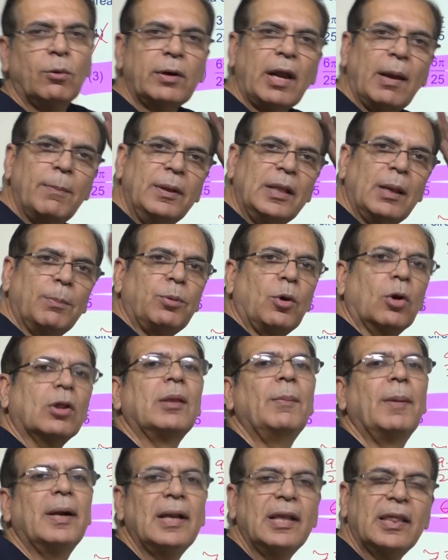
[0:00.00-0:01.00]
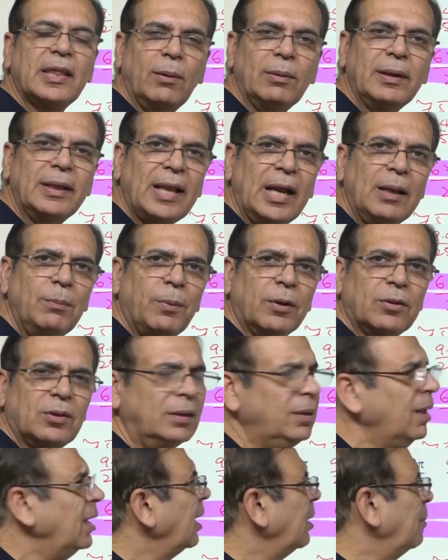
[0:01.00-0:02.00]
would have been approximately
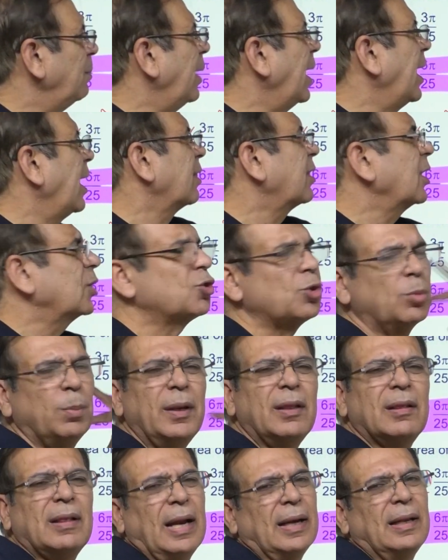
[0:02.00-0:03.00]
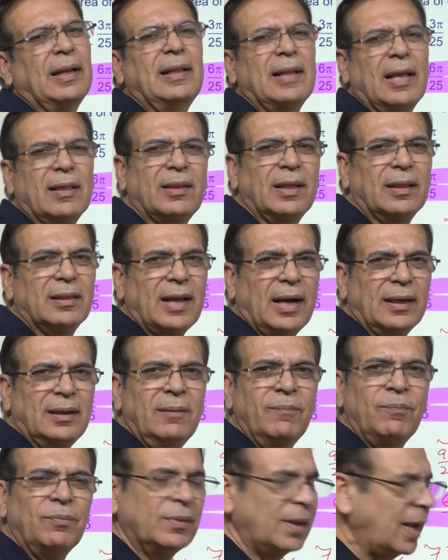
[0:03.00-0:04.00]
79%. My answer should be slightly less than that
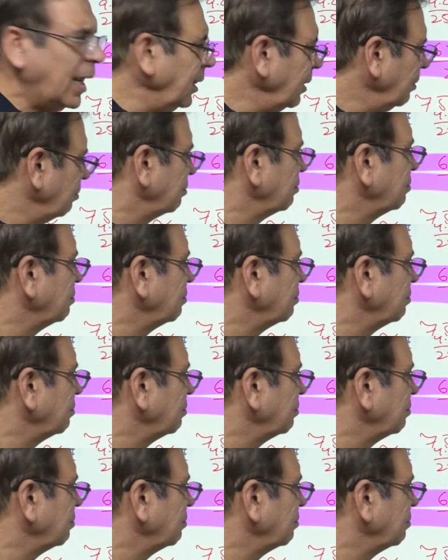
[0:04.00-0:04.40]
and